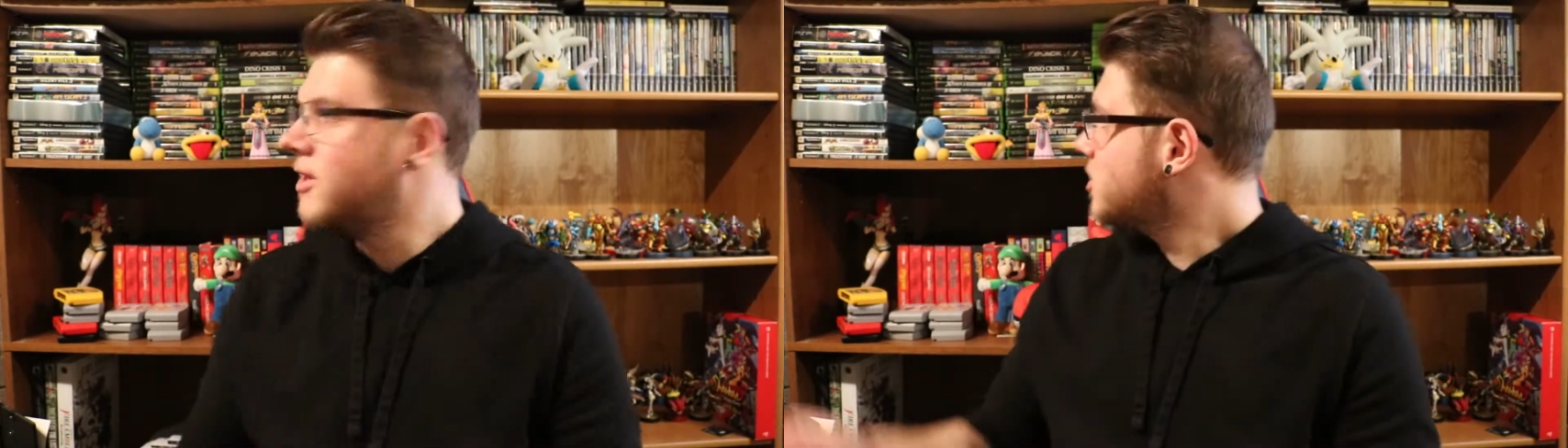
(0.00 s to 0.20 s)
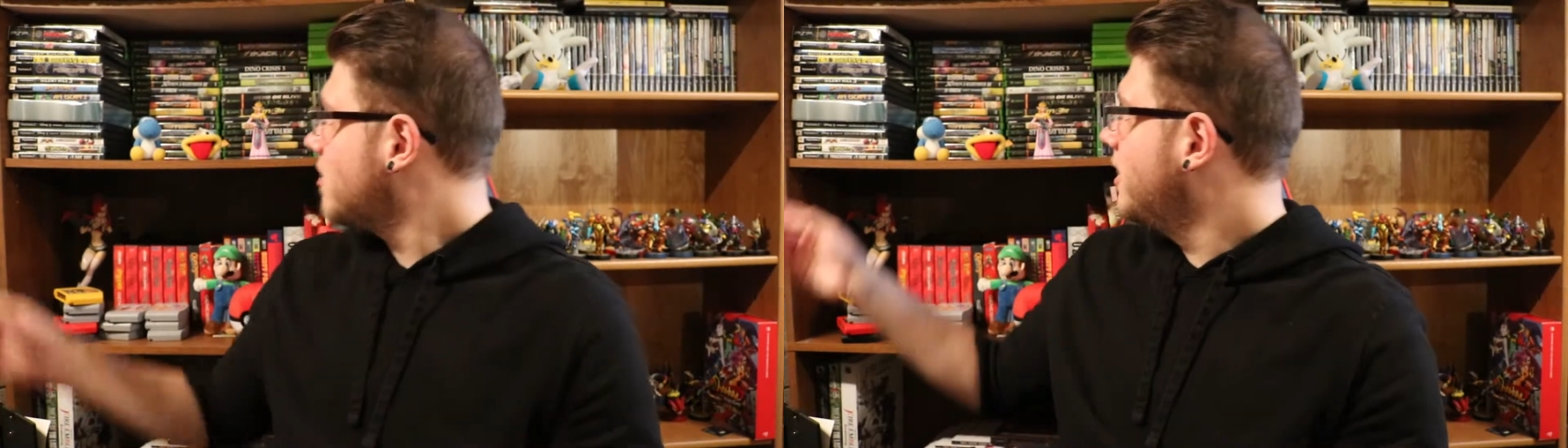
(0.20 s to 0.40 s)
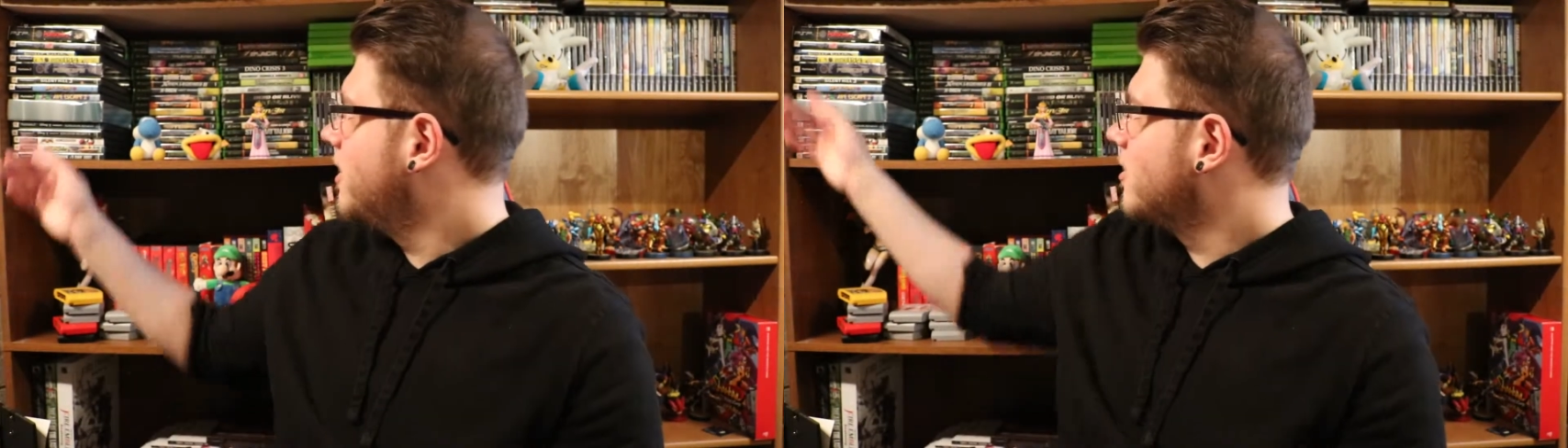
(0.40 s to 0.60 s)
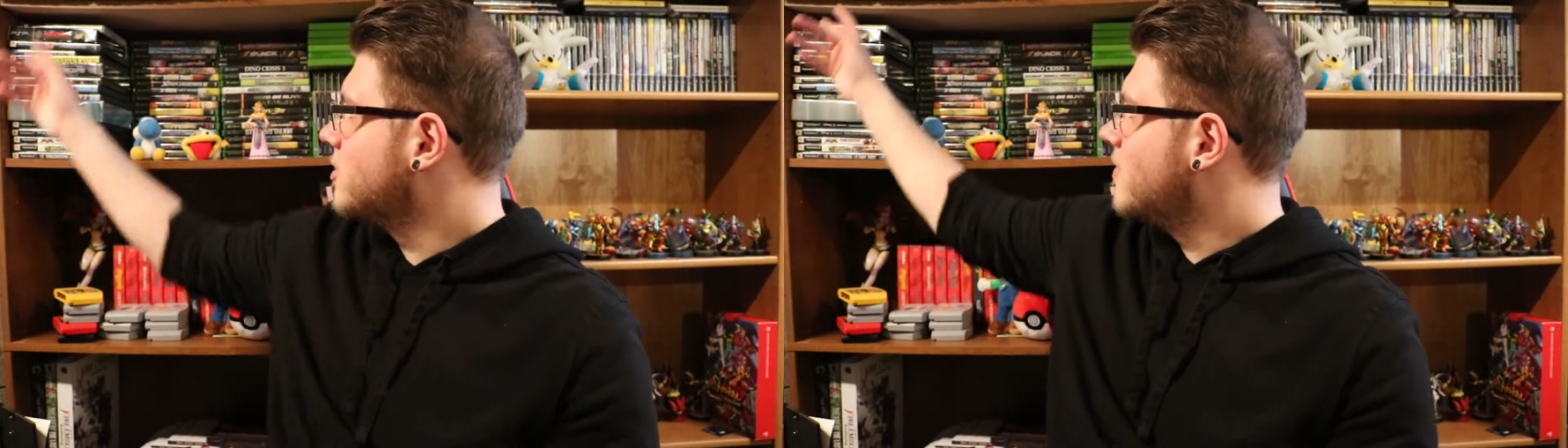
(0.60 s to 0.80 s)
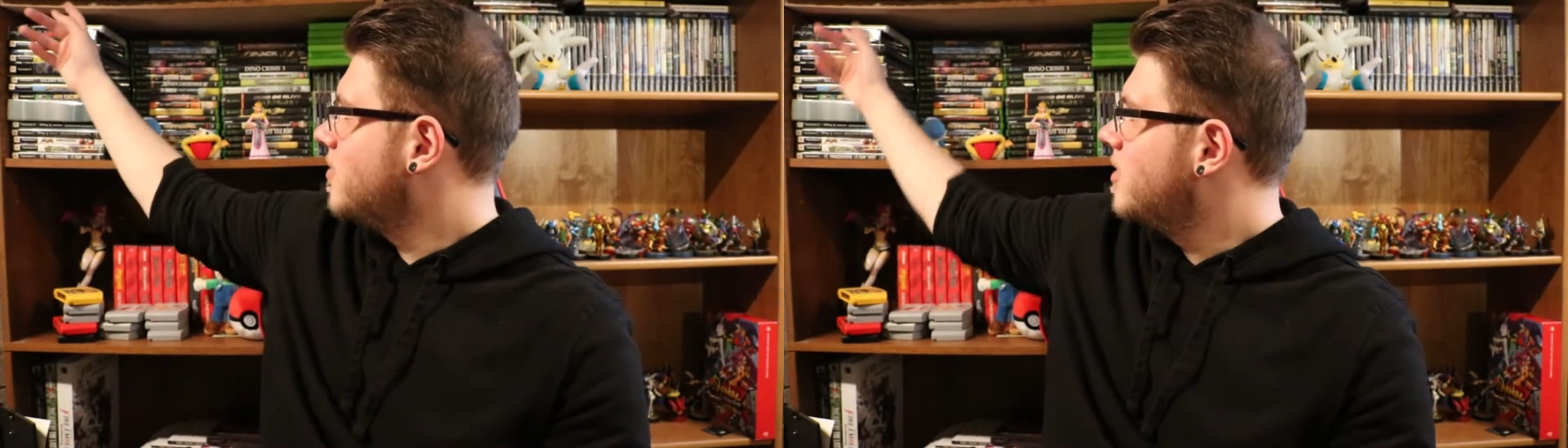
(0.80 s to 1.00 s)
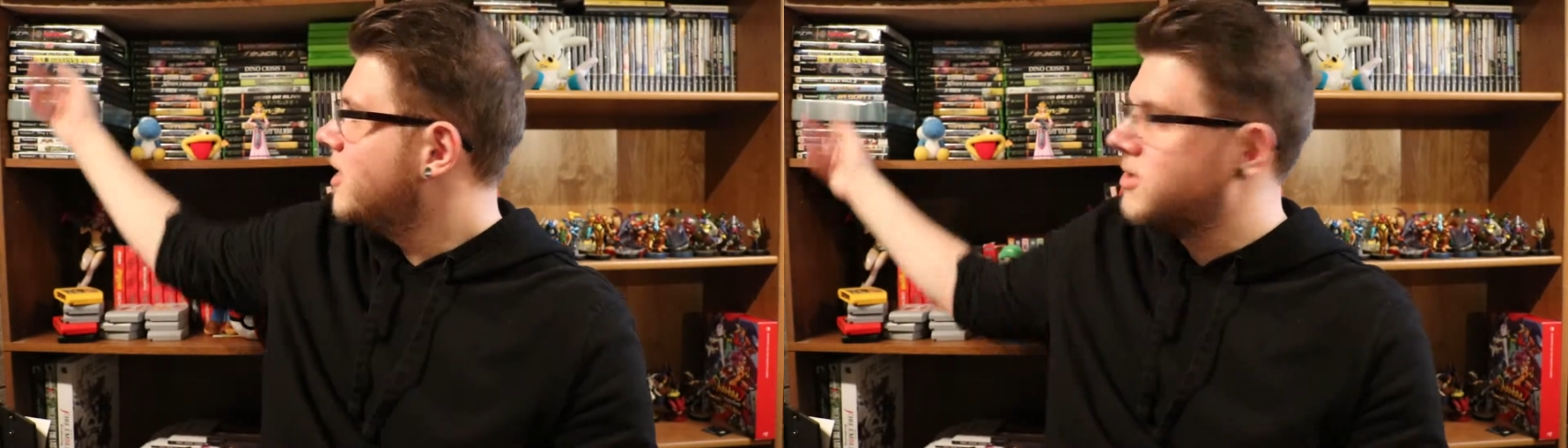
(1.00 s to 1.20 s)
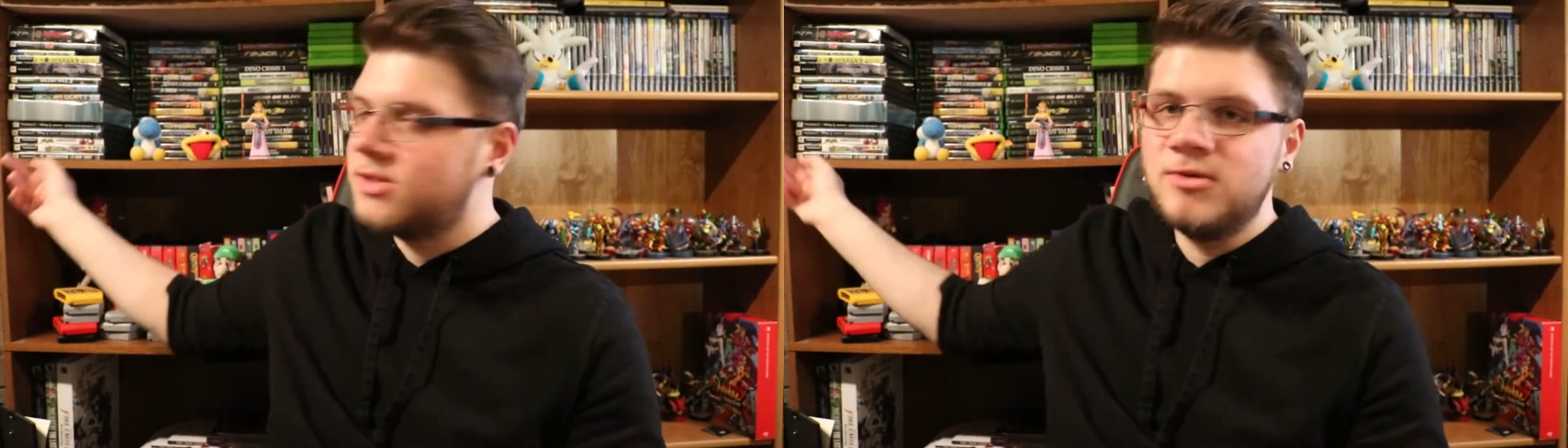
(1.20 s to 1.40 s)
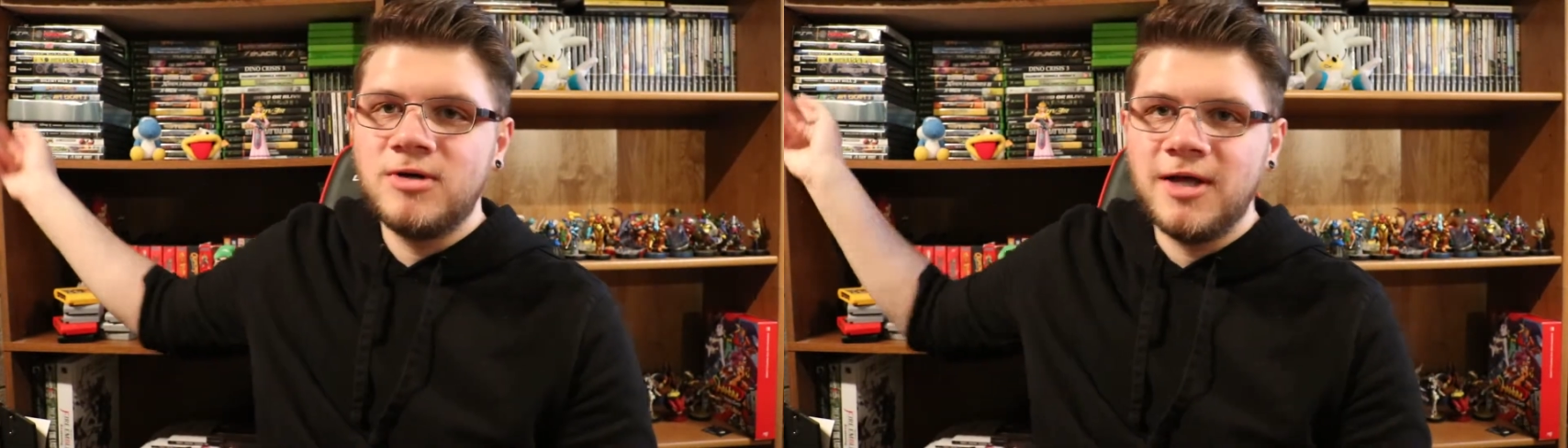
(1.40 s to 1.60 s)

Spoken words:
This right here is my PS2